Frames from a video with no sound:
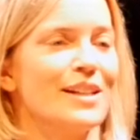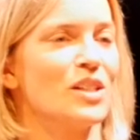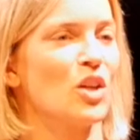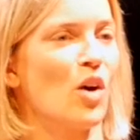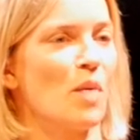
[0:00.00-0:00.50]

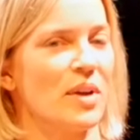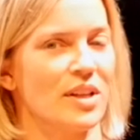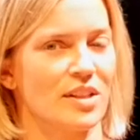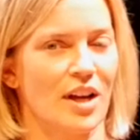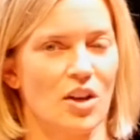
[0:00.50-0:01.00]
kids go up an
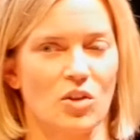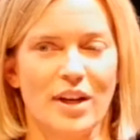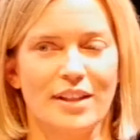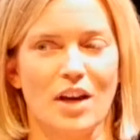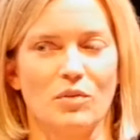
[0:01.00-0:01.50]
entire
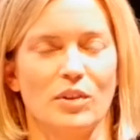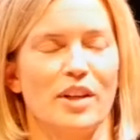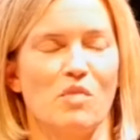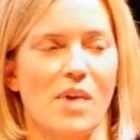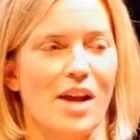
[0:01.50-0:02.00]
grade level
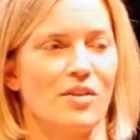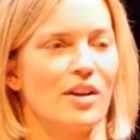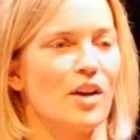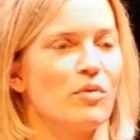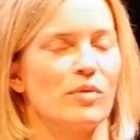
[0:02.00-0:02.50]
in a matter
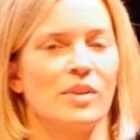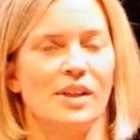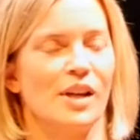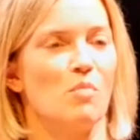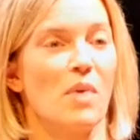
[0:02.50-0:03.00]

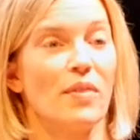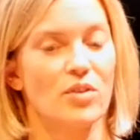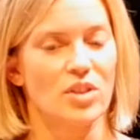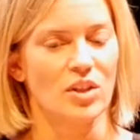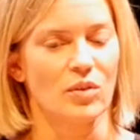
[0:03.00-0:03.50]
of a month
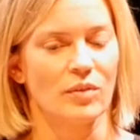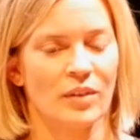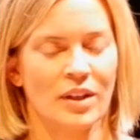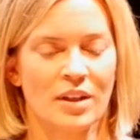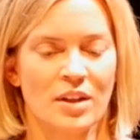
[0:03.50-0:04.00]
or two.
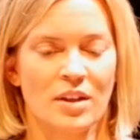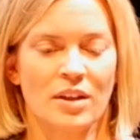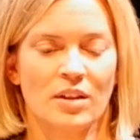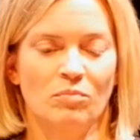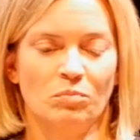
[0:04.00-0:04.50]

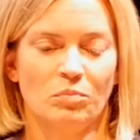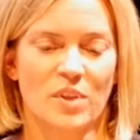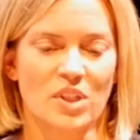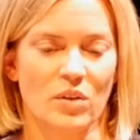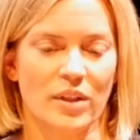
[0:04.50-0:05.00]

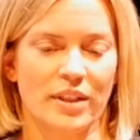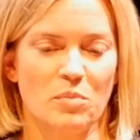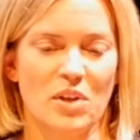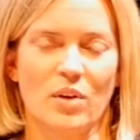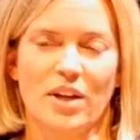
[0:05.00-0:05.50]
So it
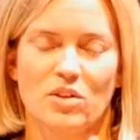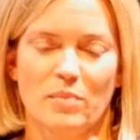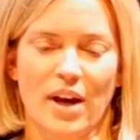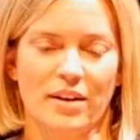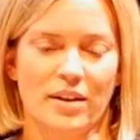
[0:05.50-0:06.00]
can be quite
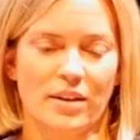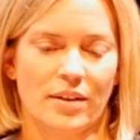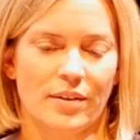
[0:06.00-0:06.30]
dramatic.